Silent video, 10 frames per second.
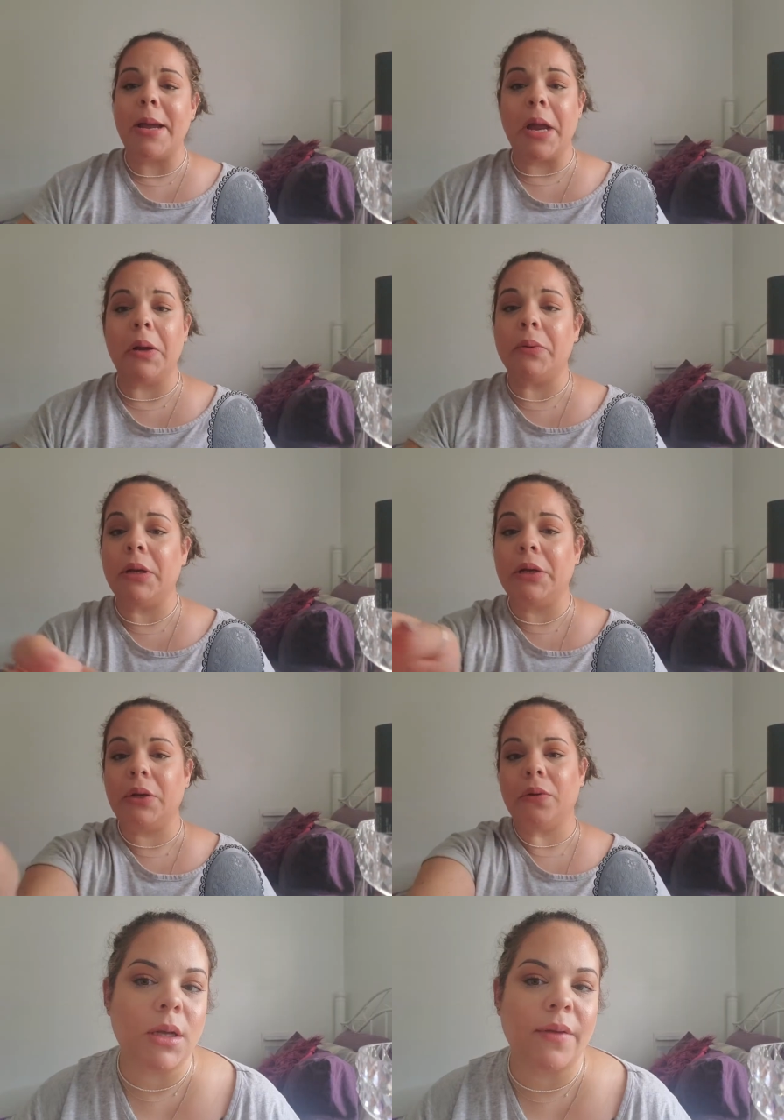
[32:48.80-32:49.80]
I really
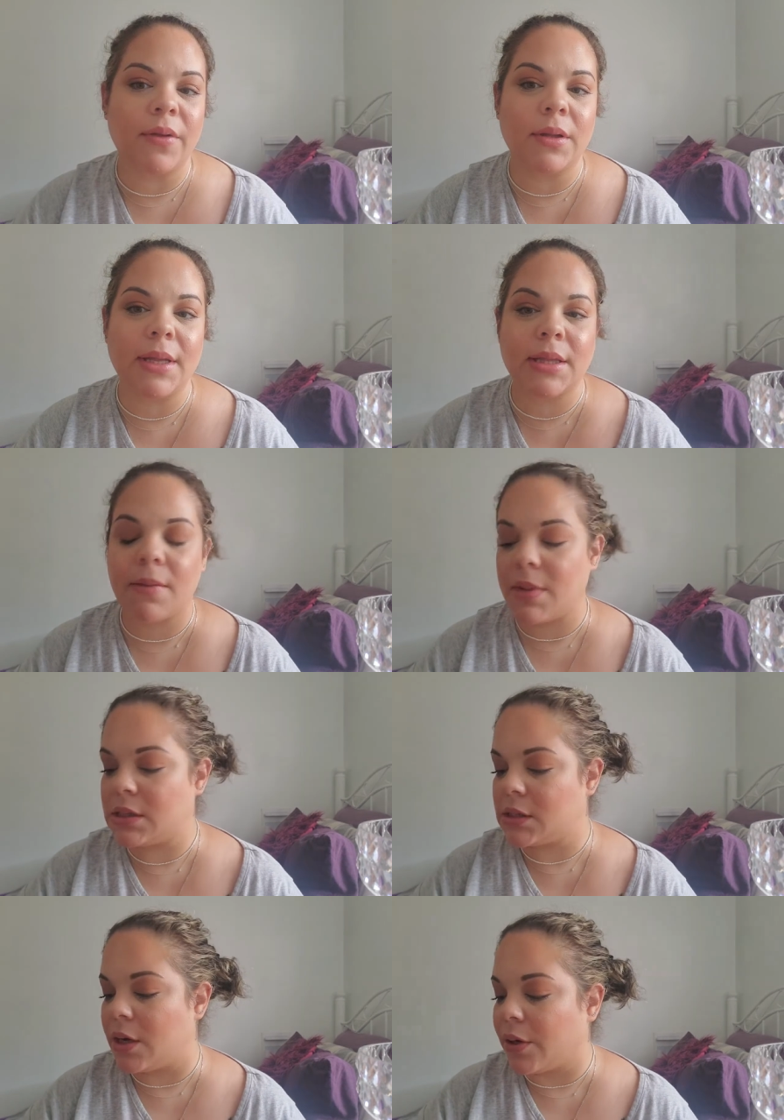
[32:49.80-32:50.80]
do. I feel like that
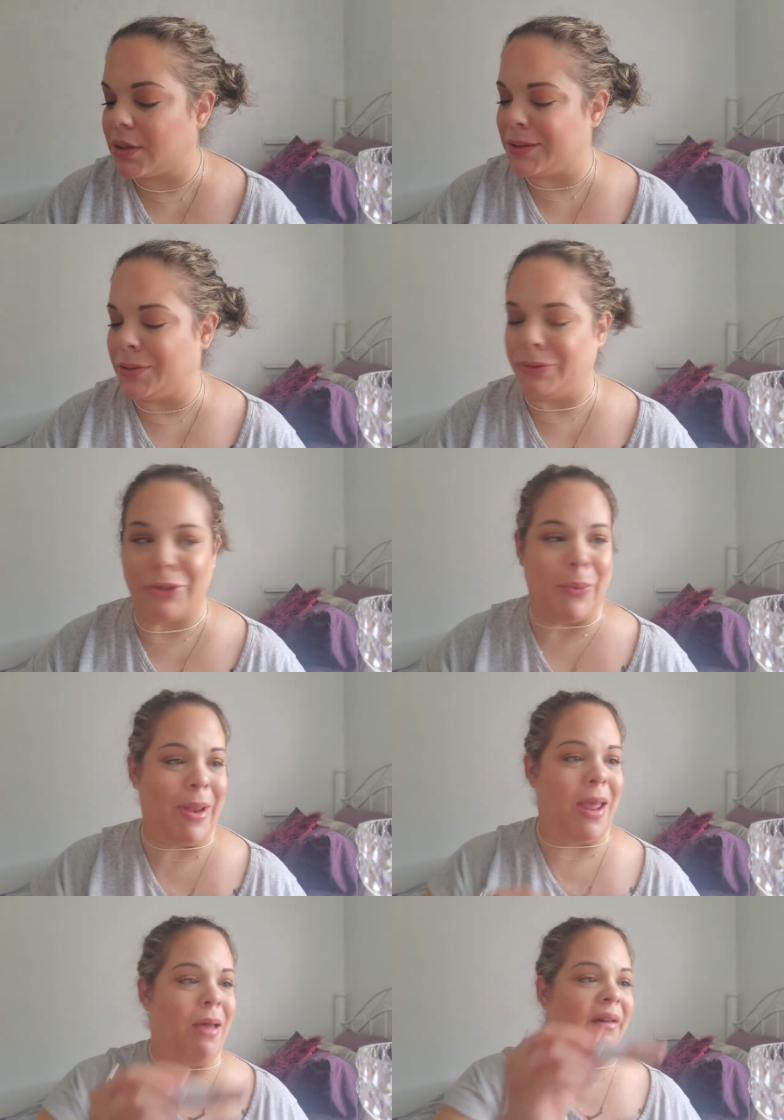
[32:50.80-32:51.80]
mascara didn't do
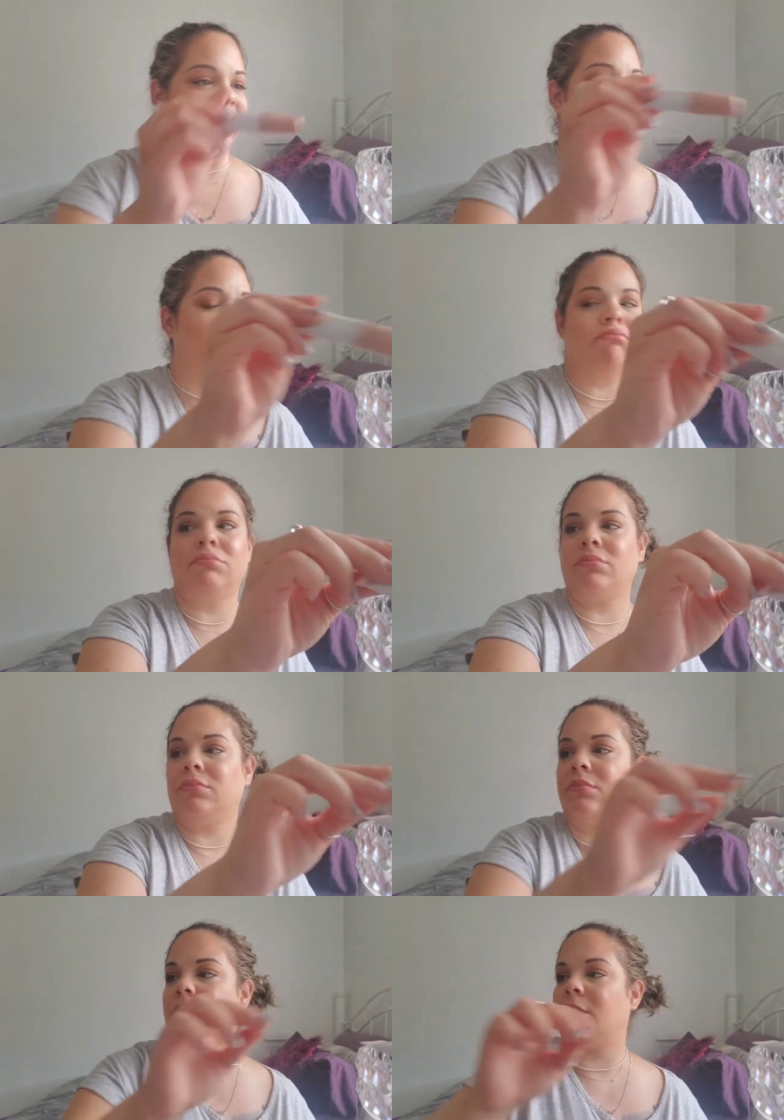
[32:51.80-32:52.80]
enough.
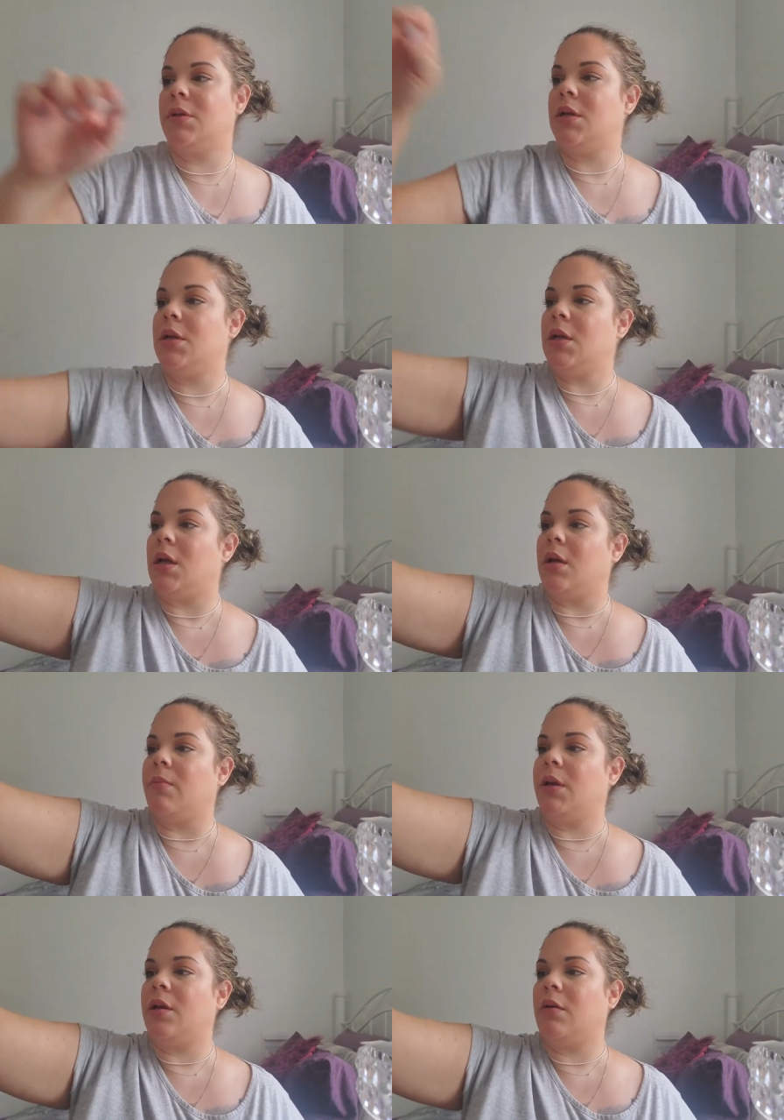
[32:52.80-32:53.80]
I'm
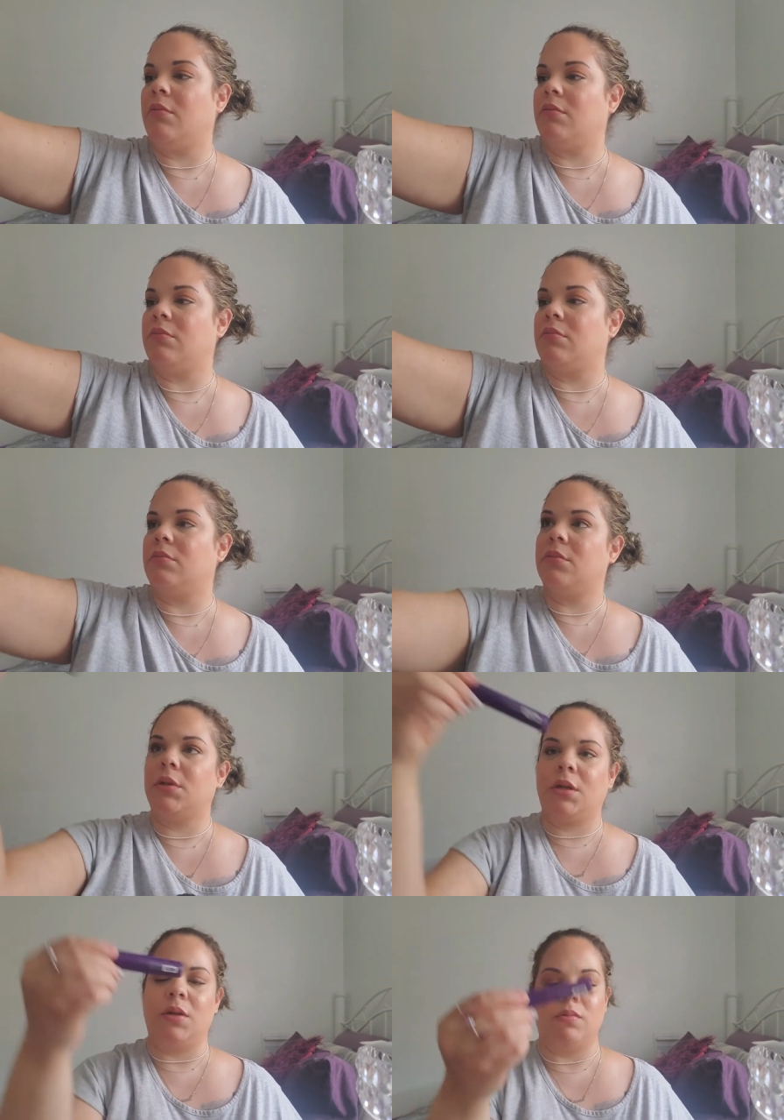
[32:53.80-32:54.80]
gonna
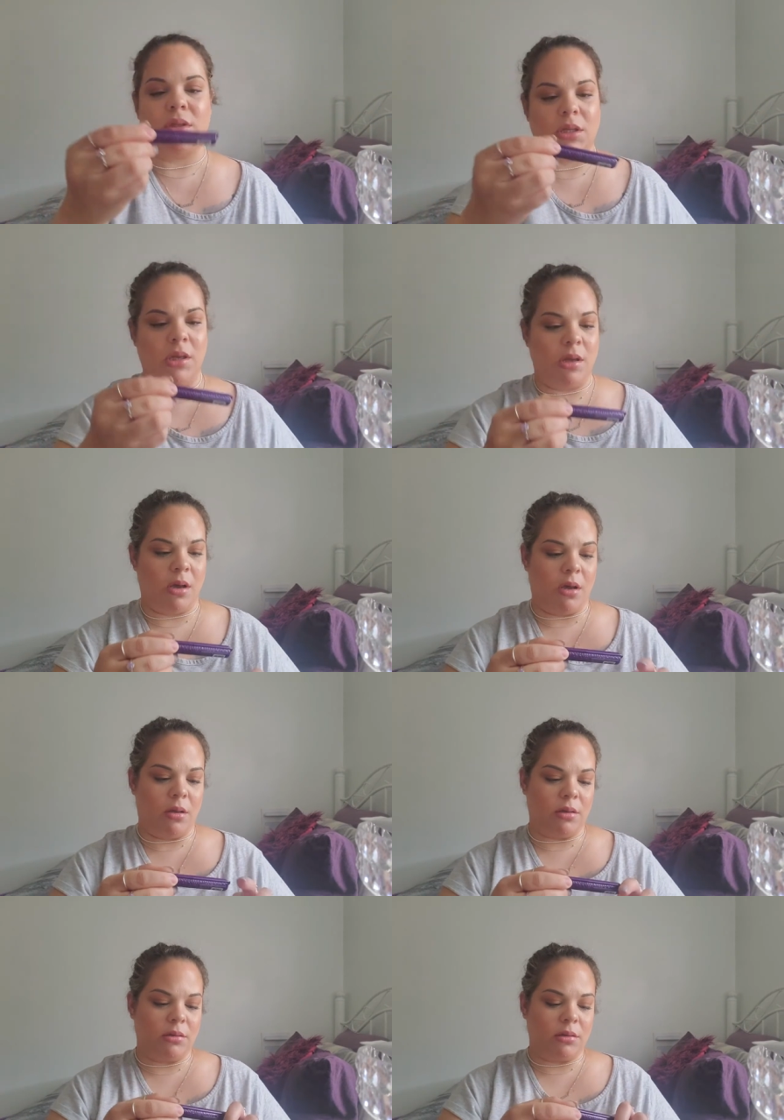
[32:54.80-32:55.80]
use
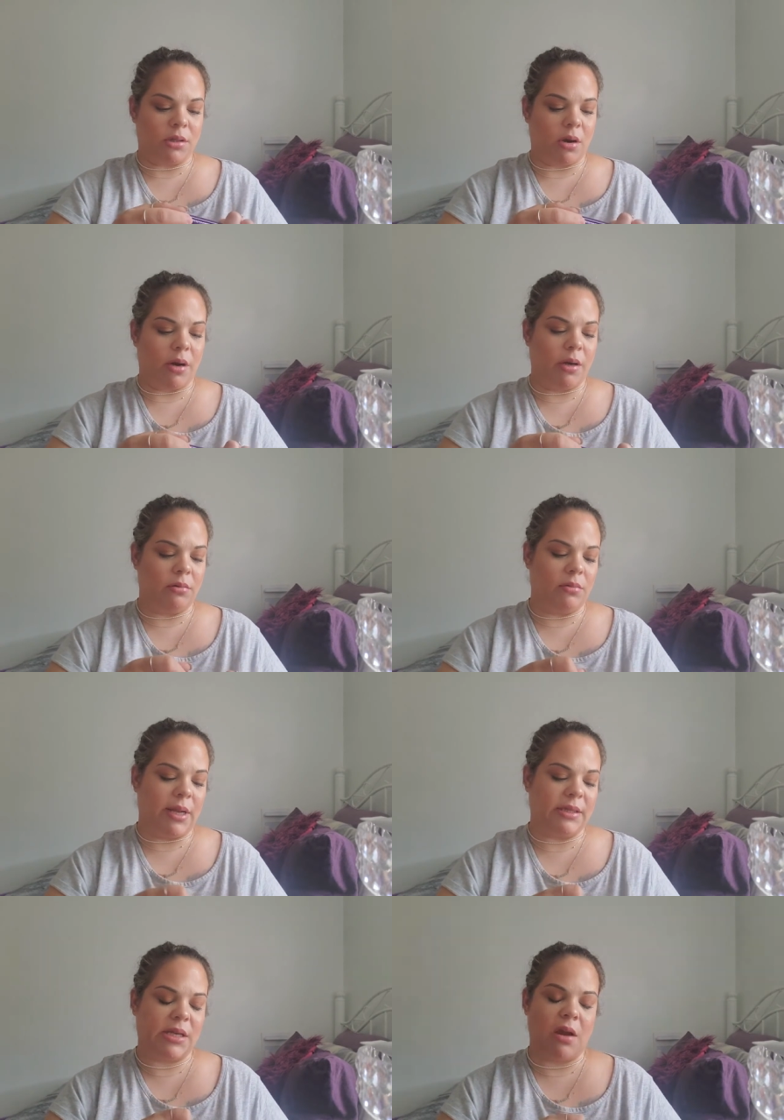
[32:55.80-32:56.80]
the Tarte
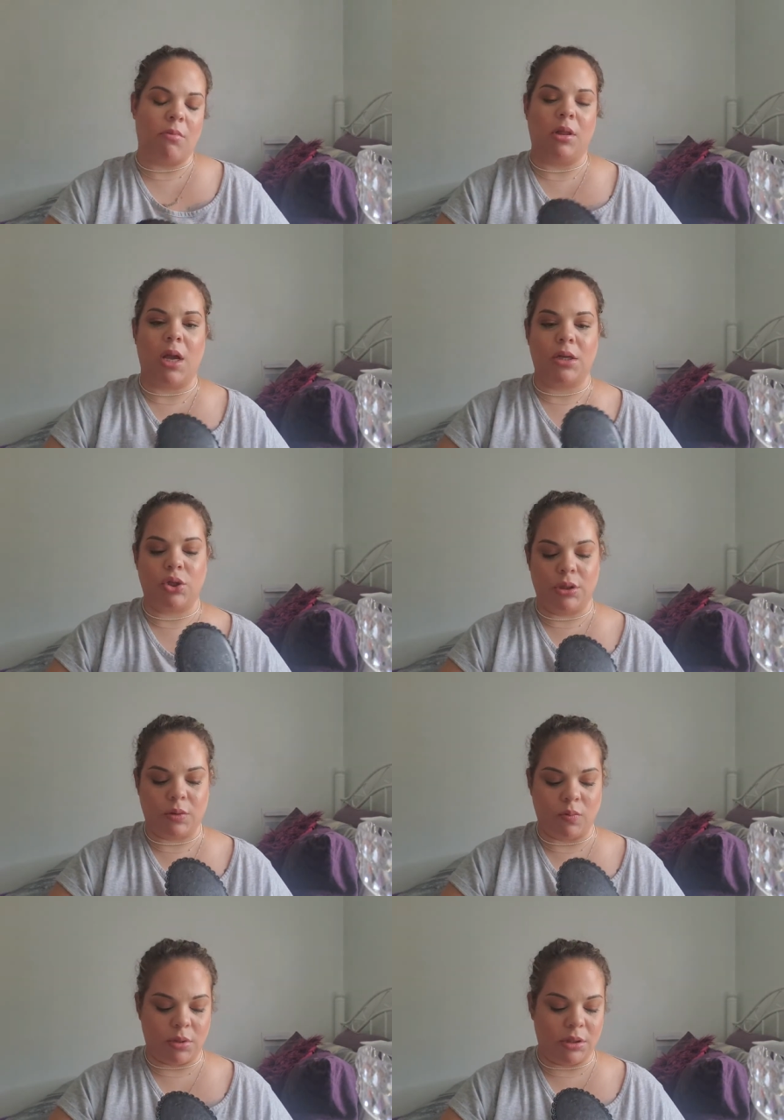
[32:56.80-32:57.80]
Lights Camera Lashes
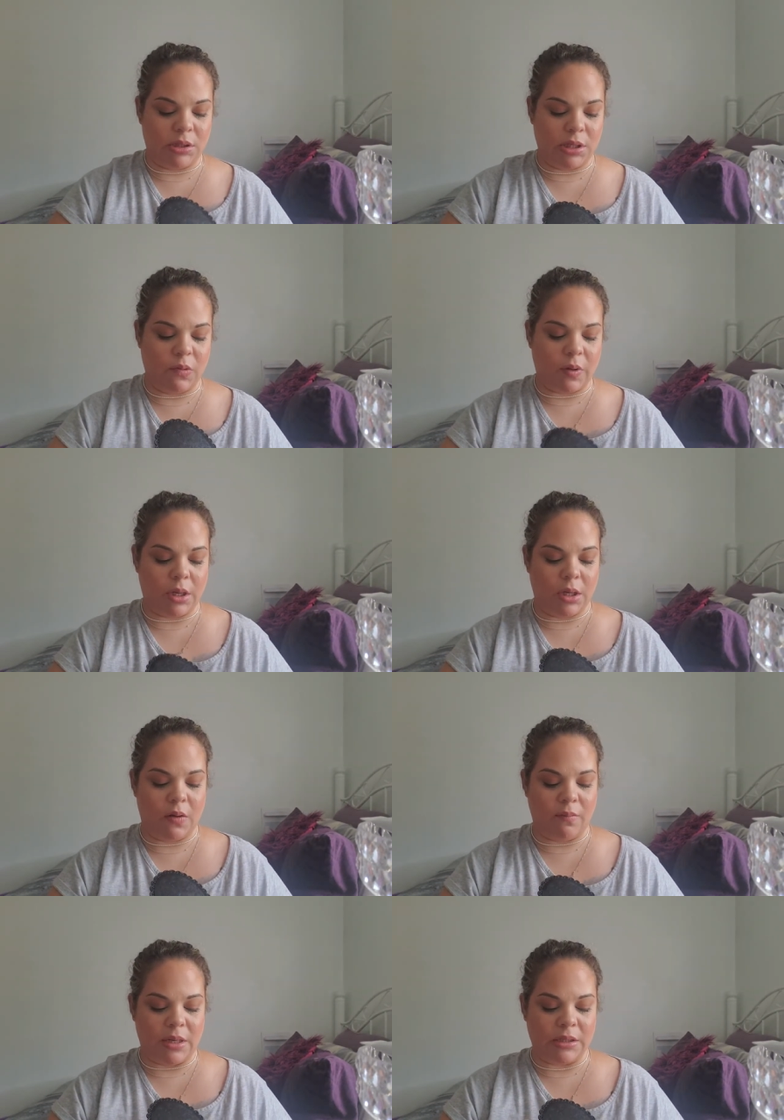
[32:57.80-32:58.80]
one, see if I can
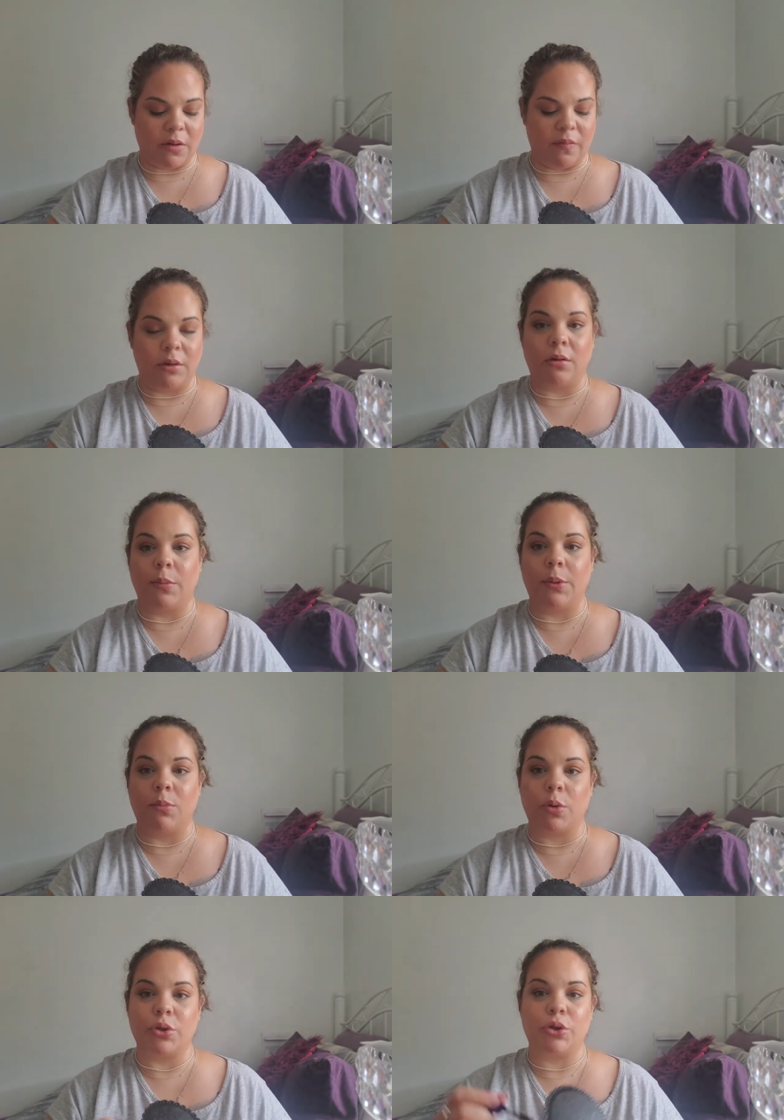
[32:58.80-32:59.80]
give myself a little bit
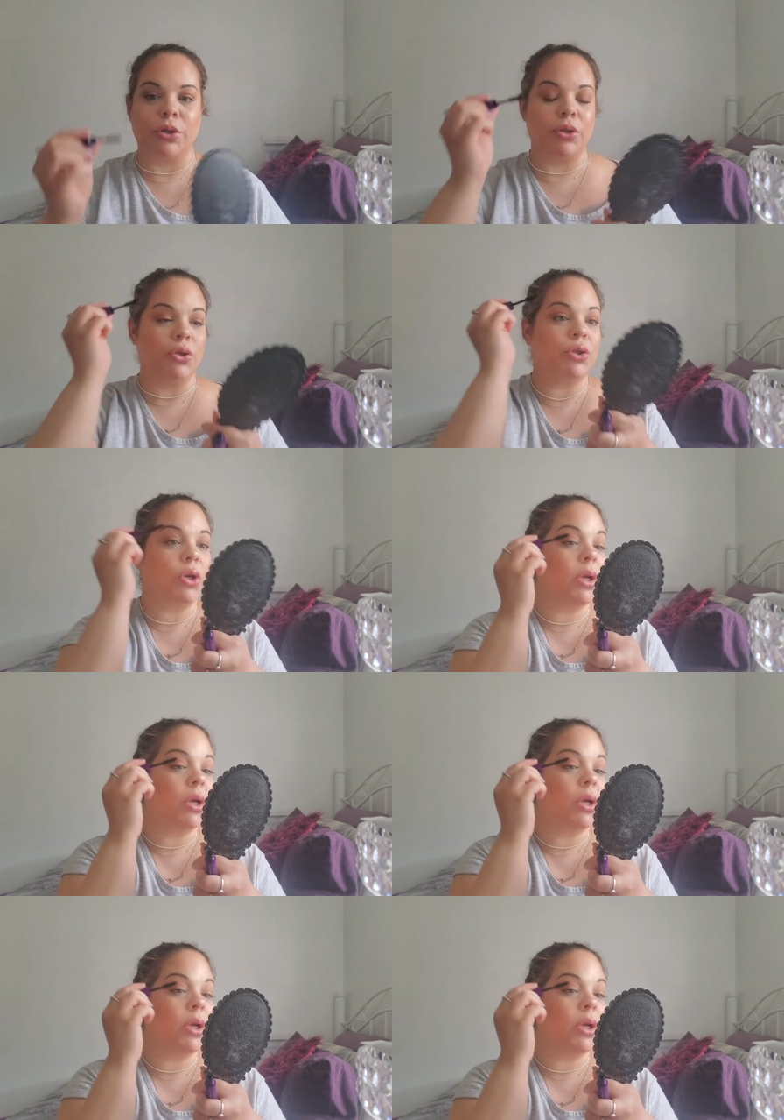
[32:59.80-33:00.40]
more zhuzh.